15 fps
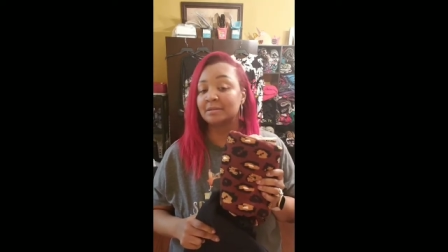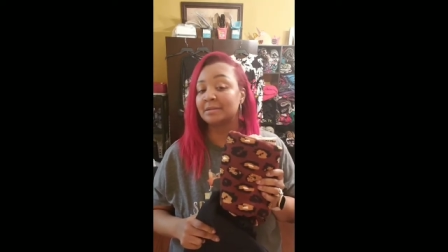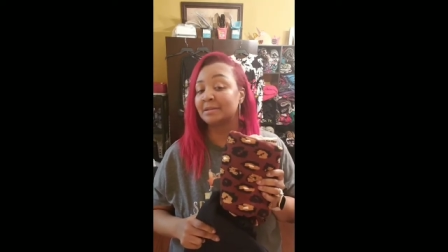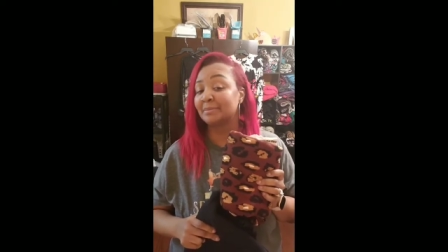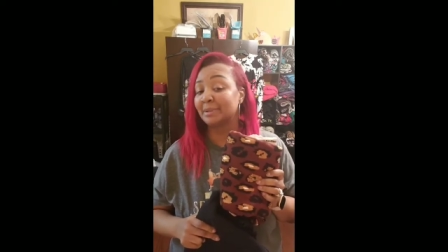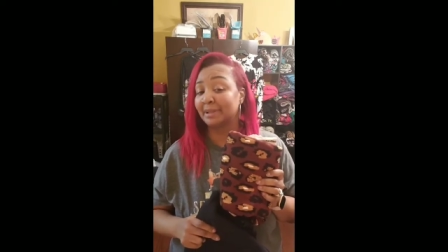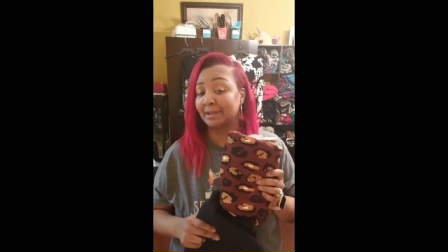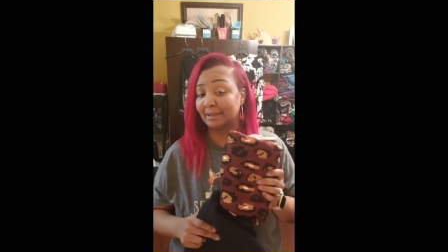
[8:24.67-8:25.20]

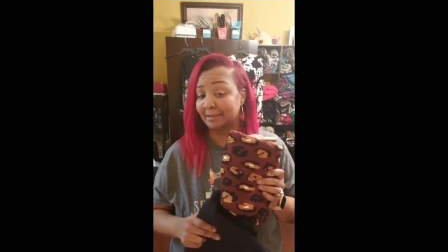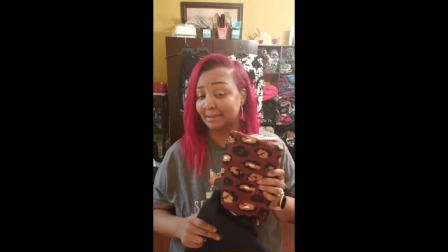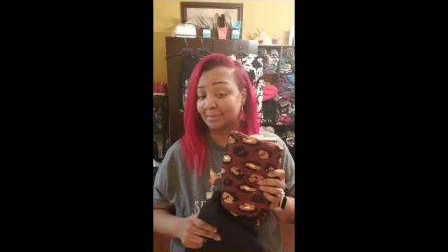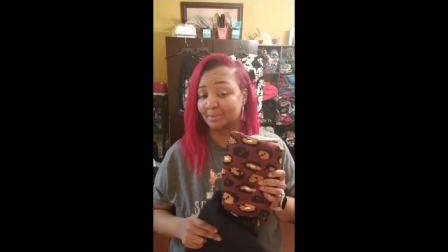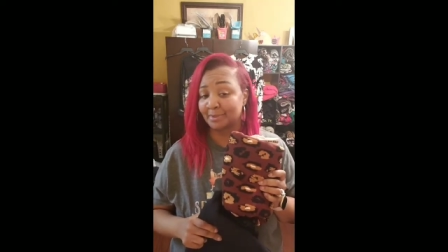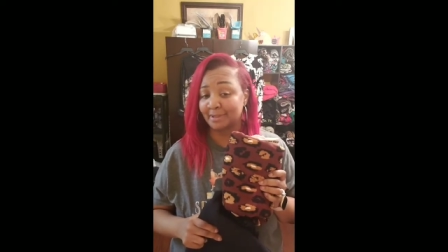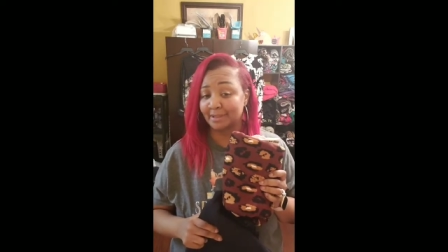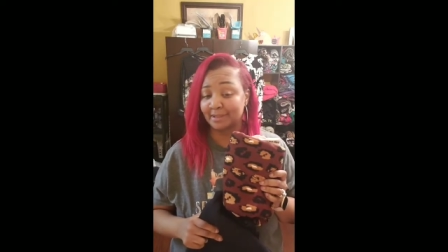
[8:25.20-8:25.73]
Depending on the
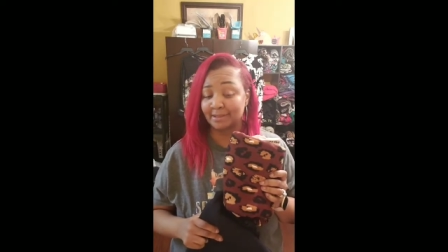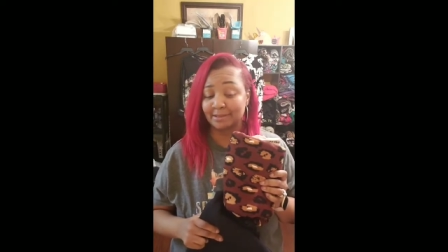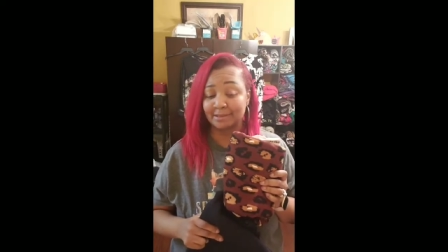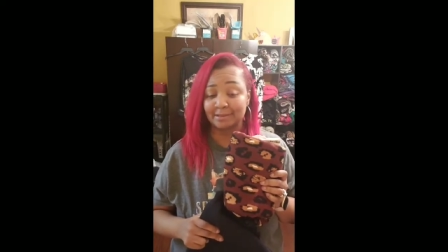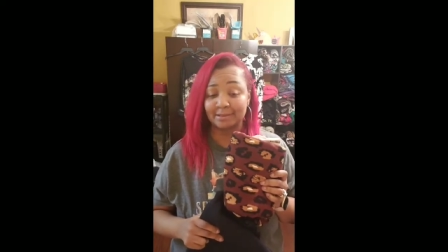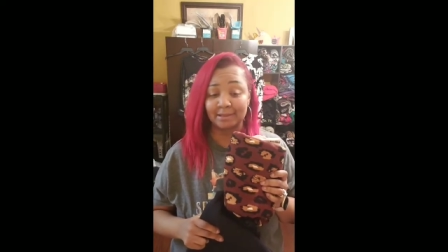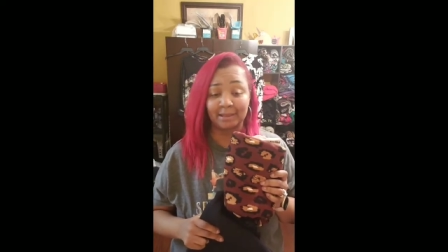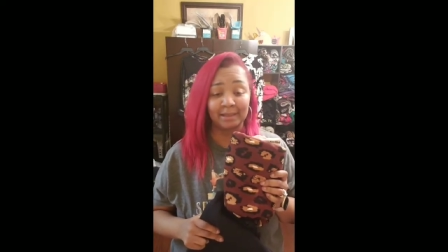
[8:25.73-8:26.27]
print.
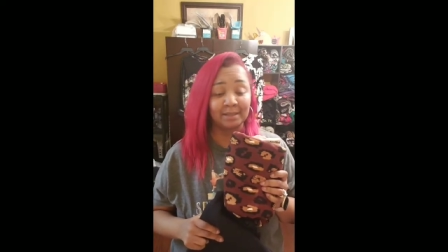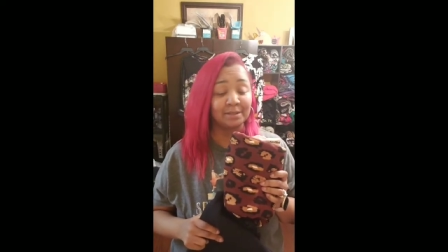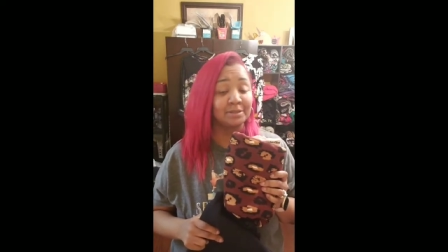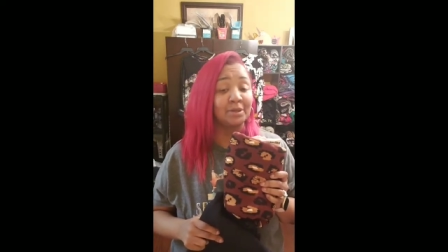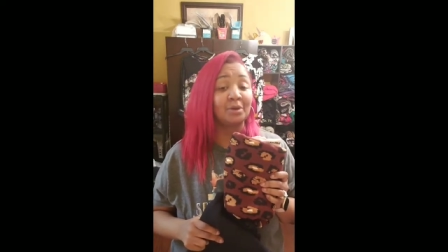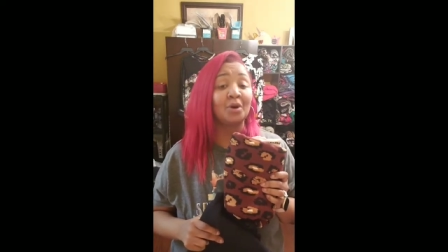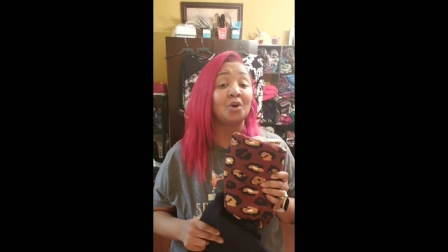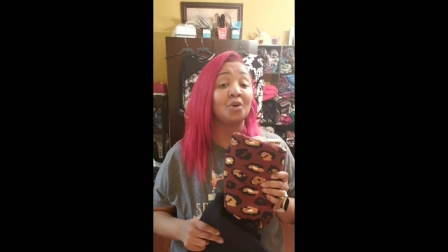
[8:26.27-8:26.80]

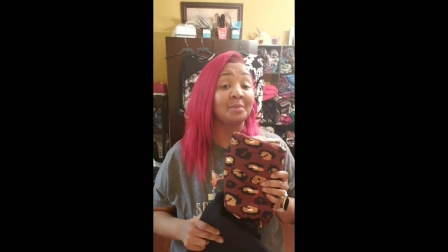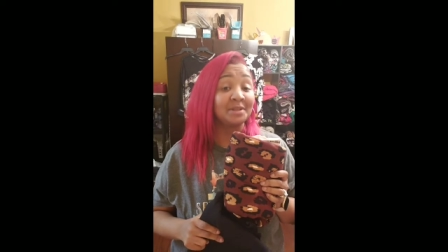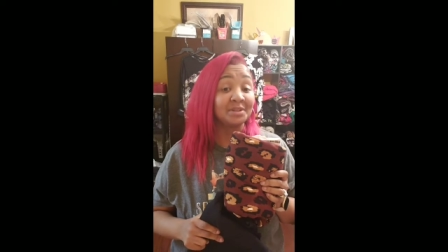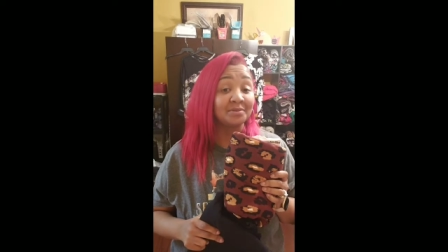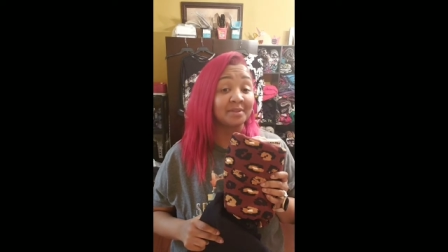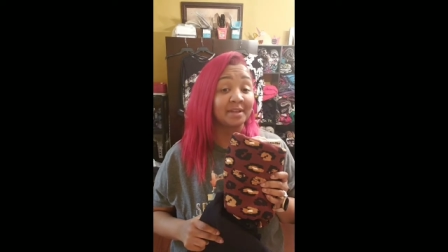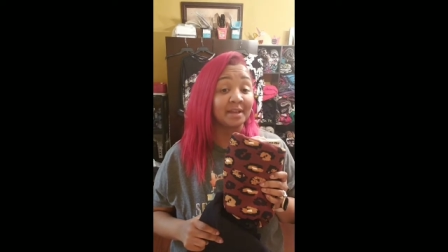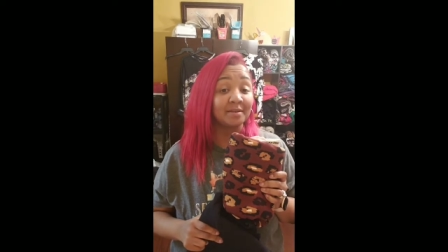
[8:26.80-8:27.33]
Don't hold me
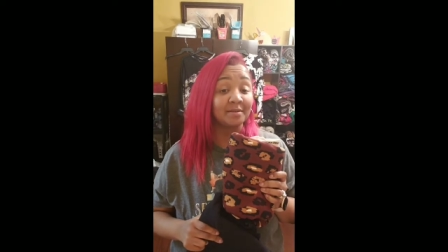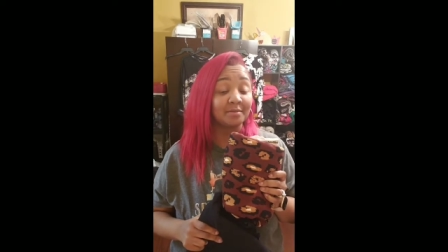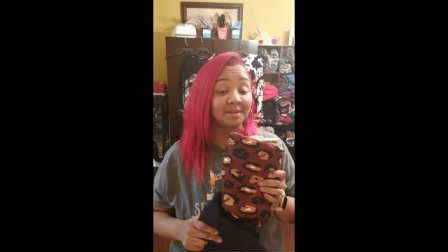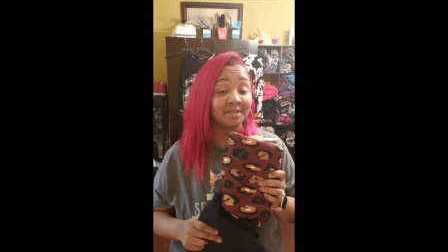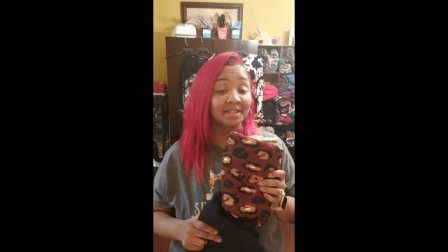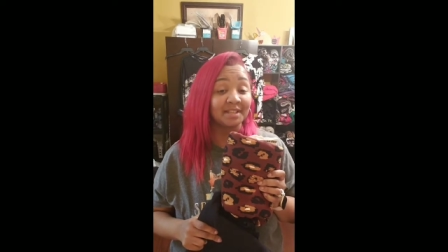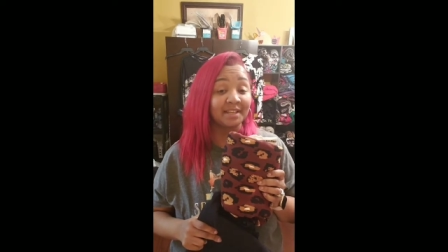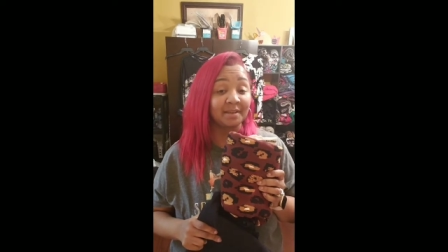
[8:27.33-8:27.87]
to that
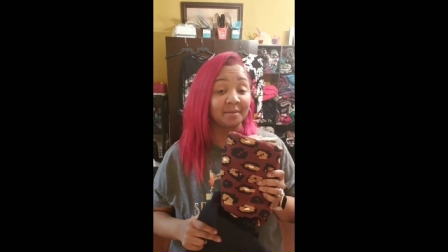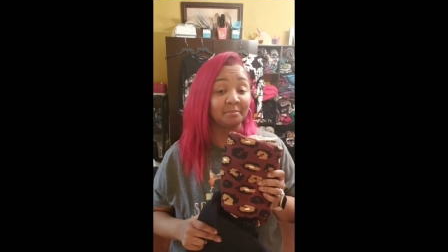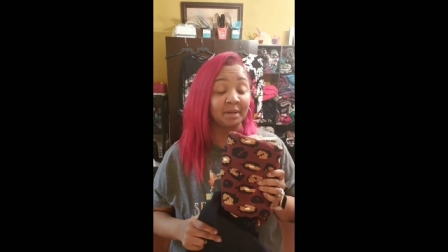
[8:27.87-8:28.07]
once again.